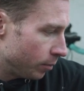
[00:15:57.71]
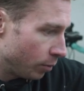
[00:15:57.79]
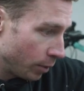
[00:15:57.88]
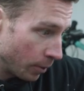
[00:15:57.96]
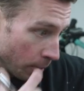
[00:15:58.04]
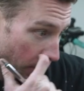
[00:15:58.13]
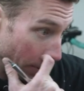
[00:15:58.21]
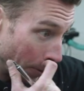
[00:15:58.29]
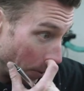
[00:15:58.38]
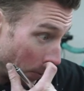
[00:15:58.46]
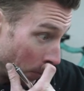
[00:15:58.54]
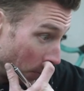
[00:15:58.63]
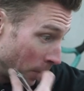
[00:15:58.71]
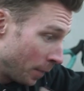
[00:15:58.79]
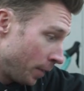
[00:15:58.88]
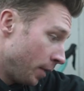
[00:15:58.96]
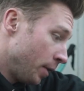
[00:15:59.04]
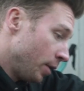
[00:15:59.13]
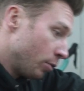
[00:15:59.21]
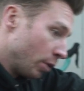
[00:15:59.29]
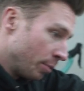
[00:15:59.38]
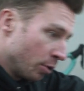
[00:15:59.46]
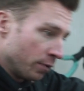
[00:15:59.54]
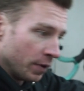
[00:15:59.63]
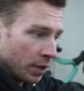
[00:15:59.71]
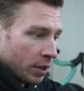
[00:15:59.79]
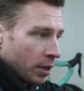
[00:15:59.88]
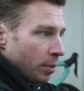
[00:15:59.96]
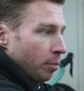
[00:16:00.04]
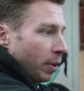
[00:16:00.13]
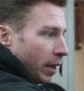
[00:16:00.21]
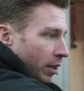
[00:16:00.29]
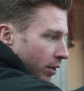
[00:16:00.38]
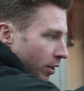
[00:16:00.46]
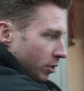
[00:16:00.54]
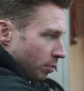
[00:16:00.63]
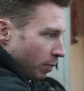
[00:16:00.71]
We're gonna remove it, paint this